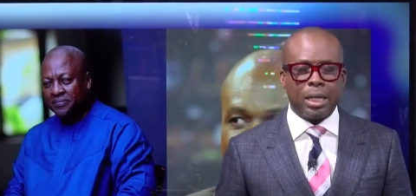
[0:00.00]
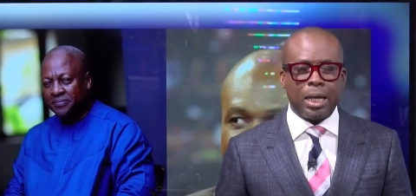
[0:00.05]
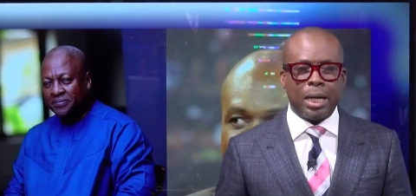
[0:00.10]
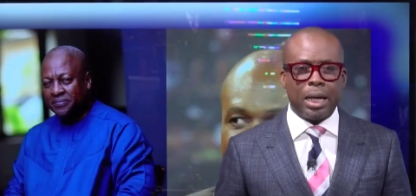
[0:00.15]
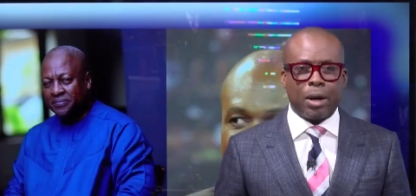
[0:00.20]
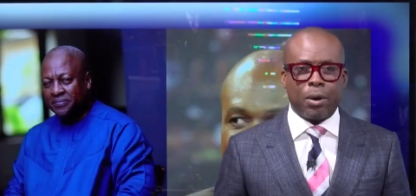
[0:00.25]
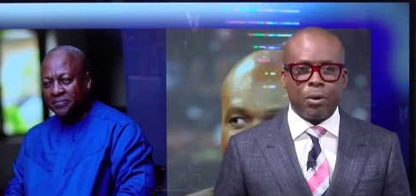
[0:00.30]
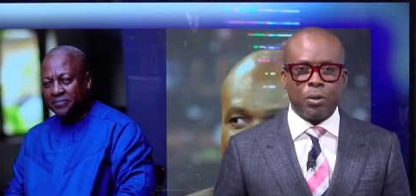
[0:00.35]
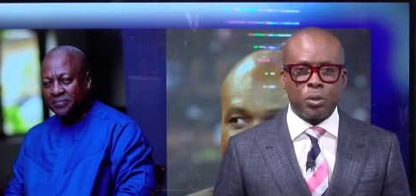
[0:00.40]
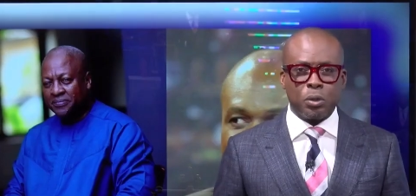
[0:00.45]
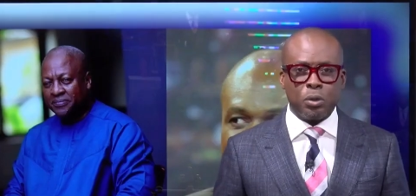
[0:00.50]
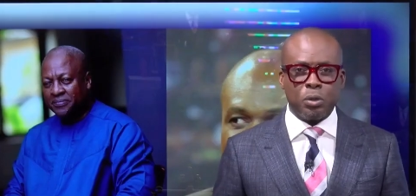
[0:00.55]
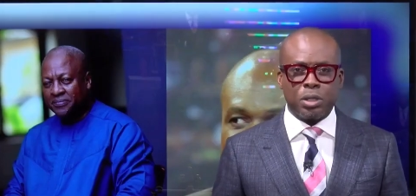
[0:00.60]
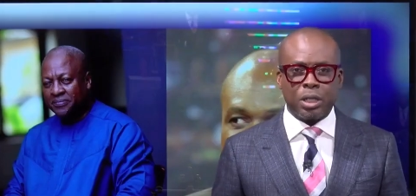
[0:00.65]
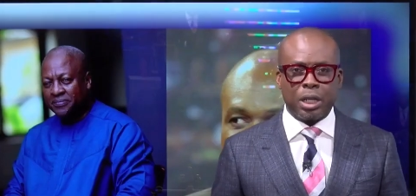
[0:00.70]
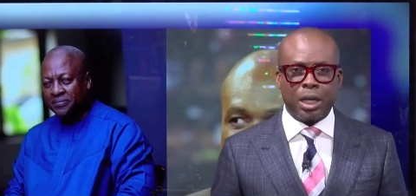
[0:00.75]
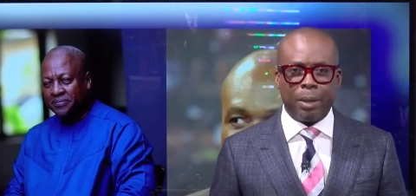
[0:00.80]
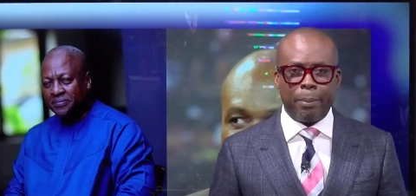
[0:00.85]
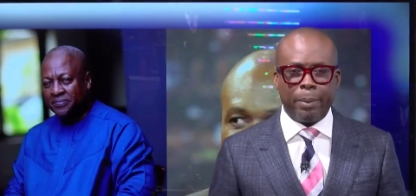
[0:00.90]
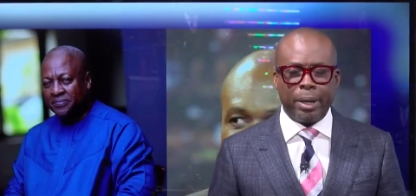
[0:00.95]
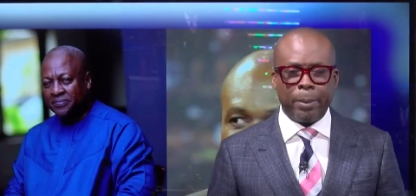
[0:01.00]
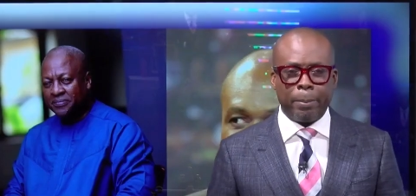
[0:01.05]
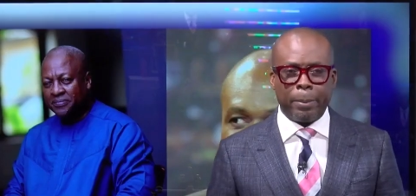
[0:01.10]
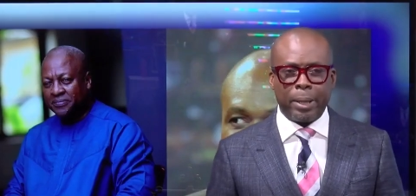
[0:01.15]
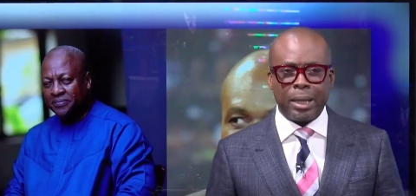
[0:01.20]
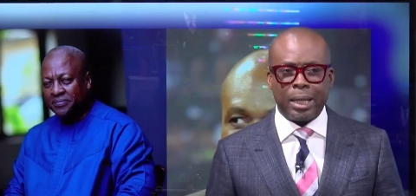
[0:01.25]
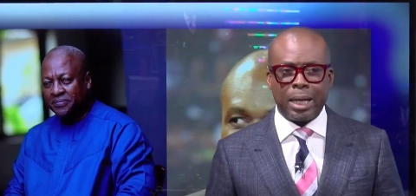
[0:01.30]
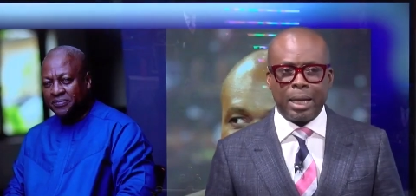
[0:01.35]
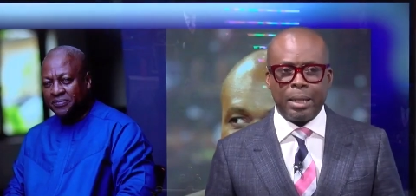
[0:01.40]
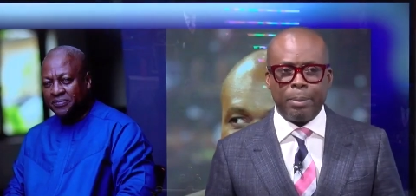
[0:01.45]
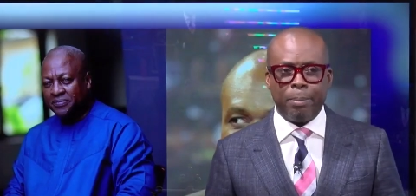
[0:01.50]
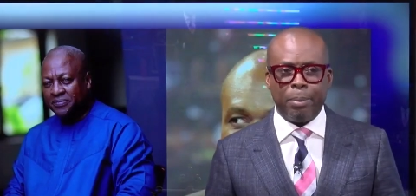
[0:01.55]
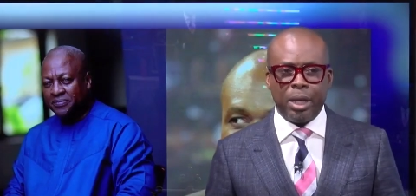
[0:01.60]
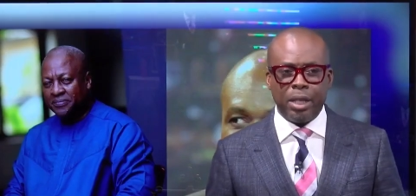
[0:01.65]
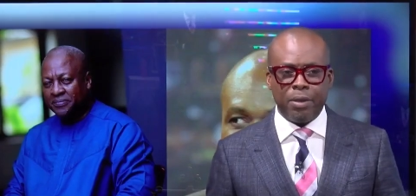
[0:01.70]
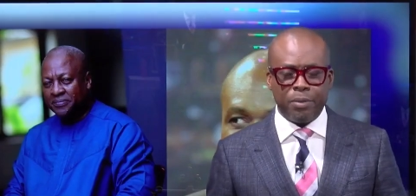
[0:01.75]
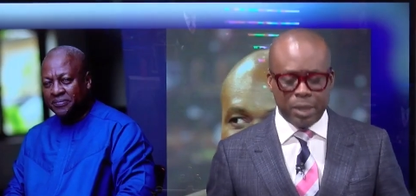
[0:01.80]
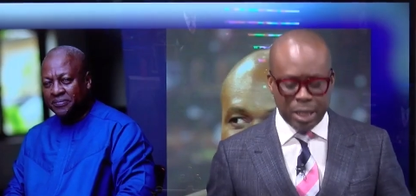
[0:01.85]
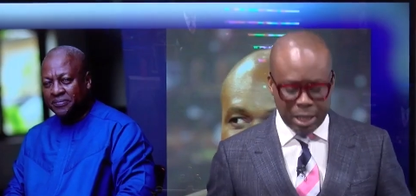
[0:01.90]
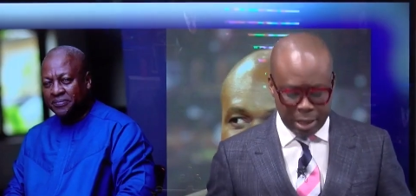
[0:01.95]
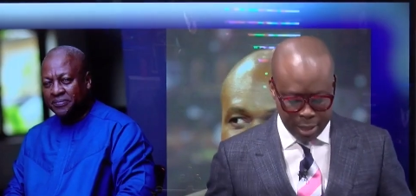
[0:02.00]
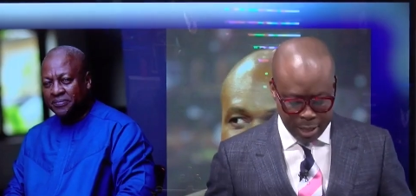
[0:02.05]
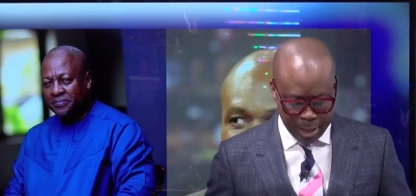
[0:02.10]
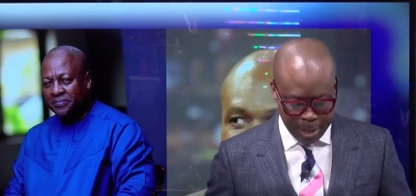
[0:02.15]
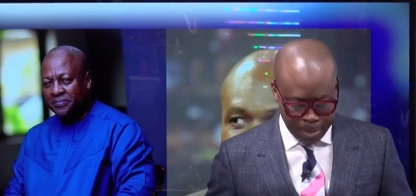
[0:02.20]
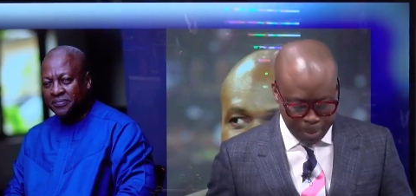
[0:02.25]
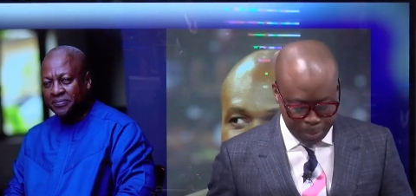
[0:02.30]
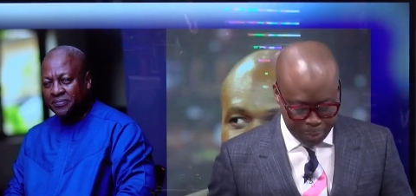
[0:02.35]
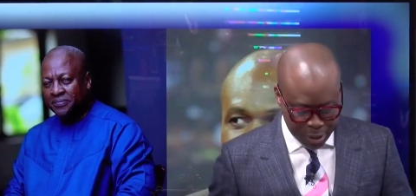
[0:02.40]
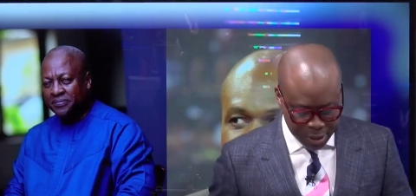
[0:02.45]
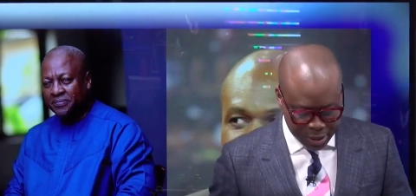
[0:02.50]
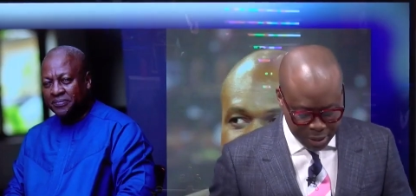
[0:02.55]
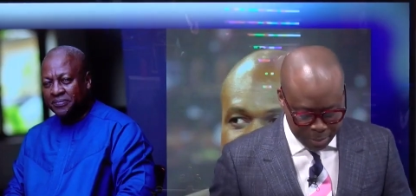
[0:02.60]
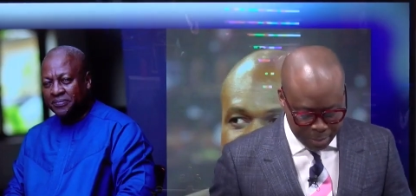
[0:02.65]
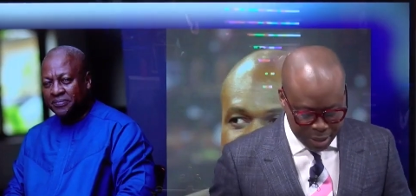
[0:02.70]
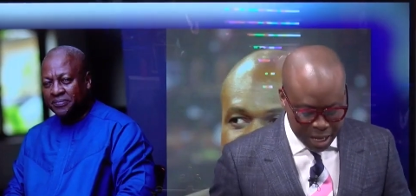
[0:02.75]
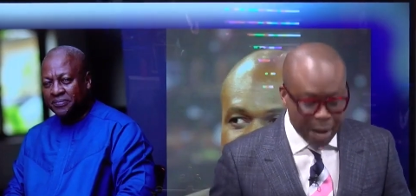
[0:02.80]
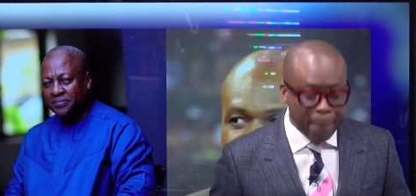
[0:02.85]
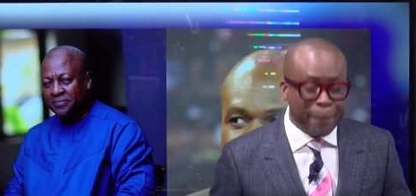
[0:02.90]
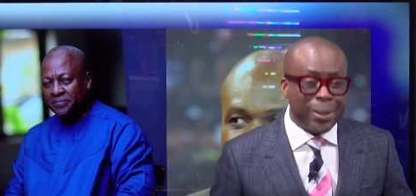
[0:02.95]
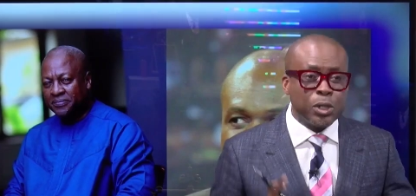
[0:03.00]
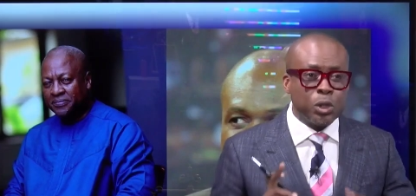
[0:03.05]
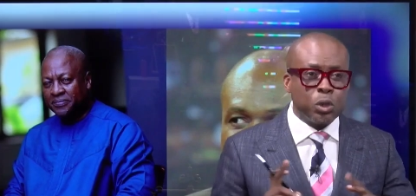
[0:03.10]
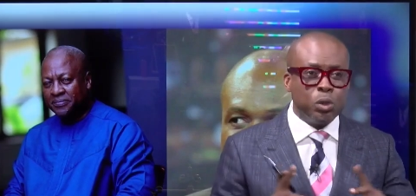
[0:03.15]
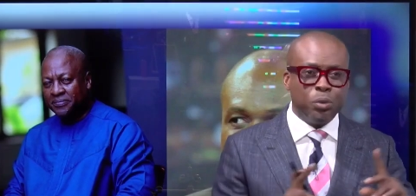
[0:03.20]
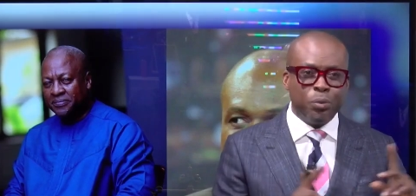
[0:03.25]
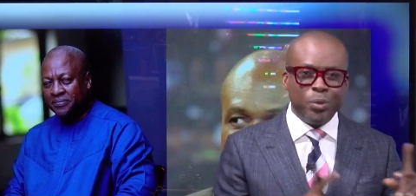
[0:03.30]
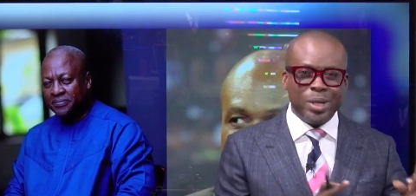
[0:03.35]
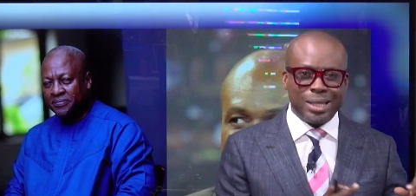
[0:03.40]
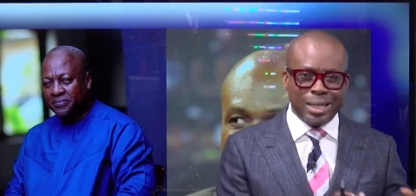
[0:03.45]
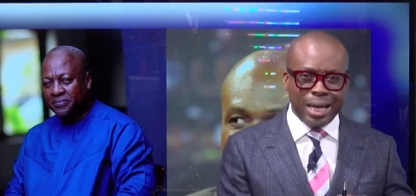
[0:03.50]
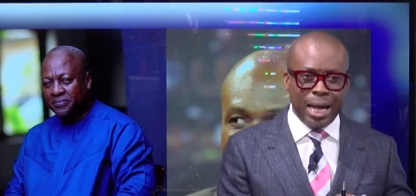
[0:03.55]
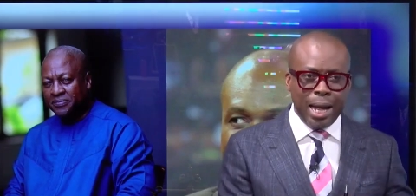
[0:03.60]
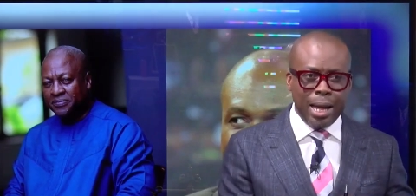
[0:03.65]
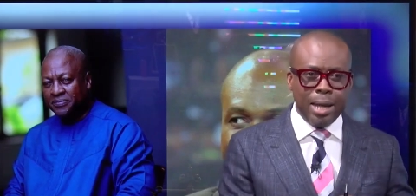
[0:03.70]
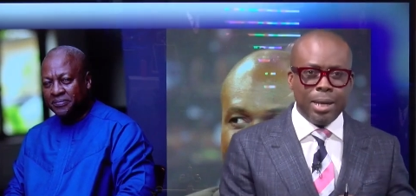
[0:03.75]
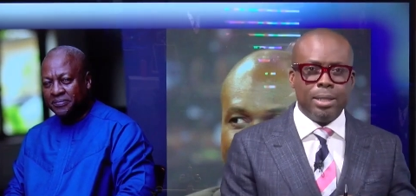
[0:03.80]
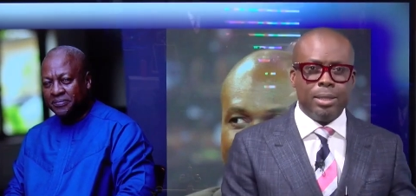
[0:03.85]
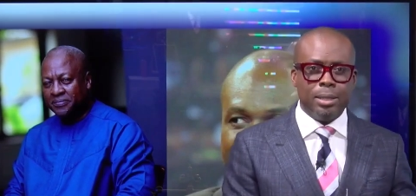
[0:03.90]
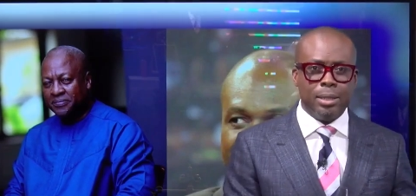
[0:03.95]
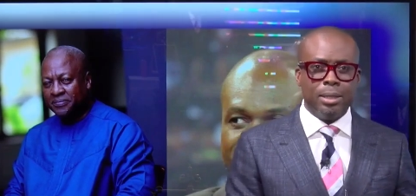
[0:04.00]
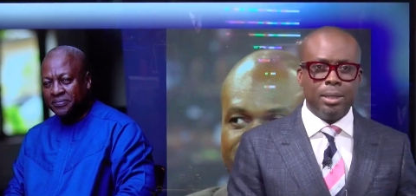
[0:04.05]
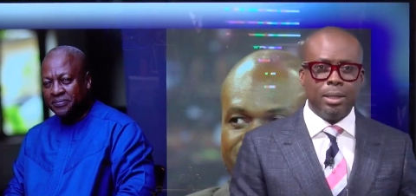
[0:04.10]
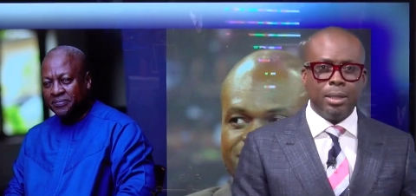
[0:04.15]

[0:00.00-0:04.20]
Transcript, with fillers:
Speaker 1: uh, constitutional amendment that he believes that President Mahama should return